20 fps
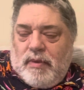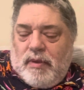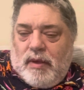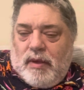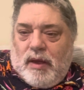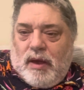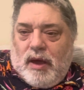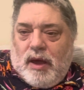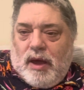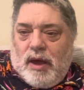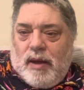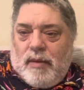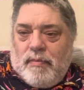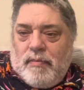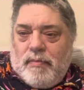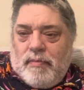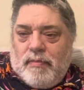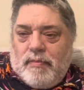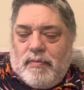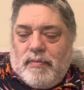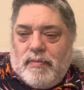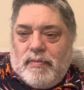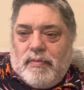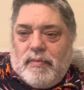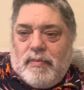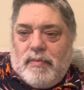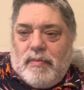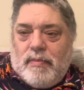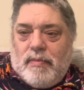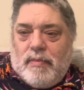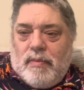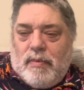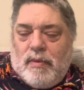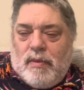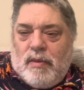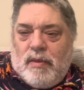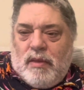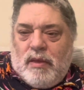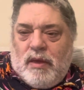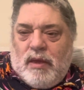uh,
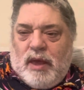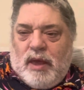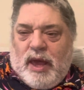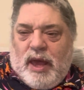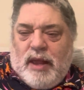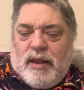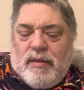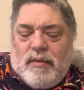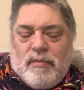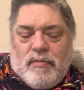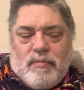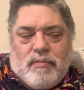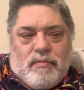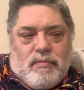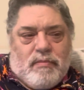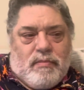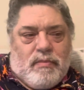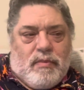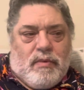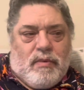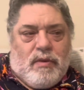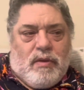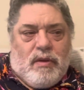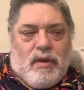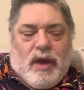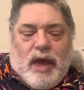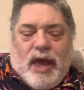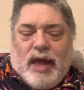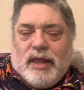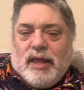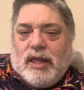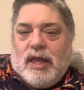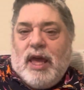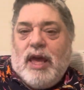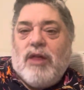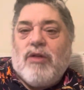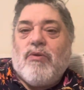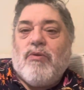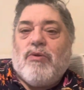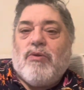and you got the
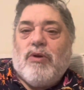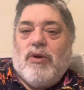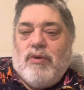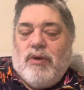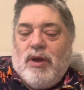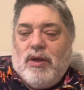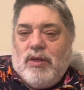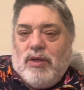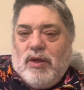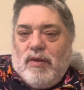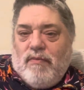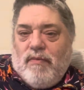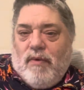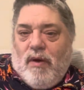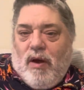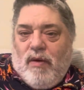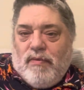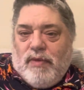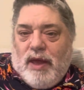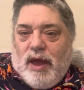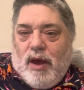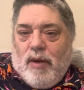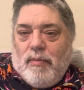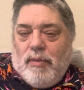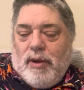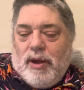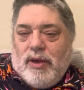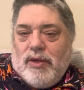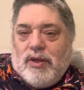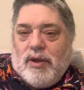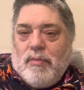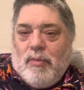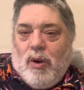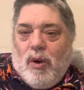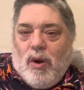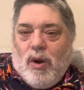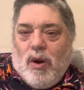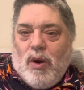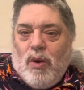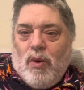teachers unions involved now because
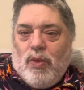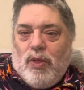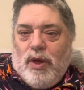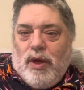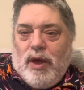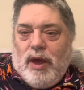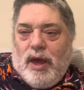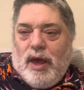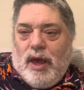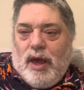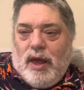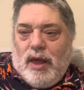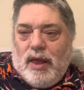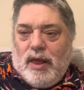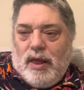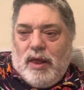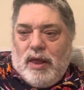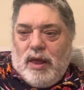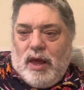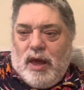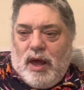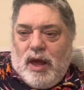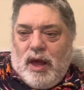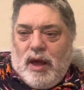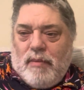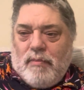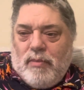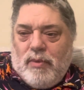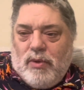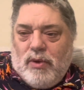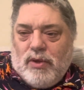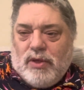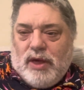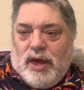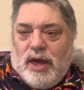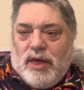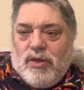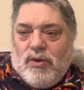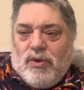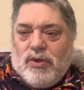tomorrow the um, Los
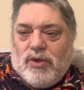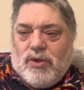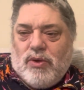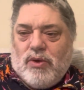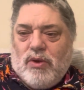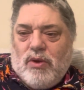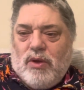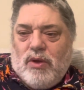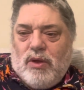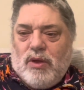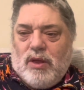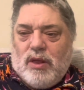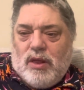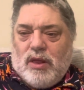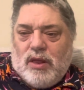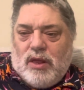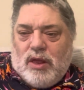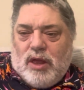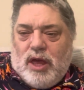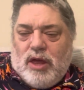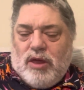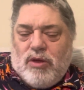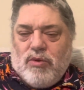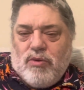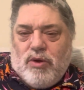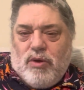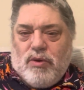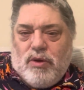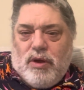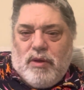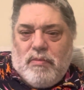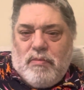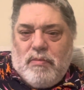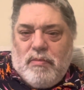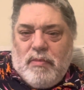Angeles Teachers Union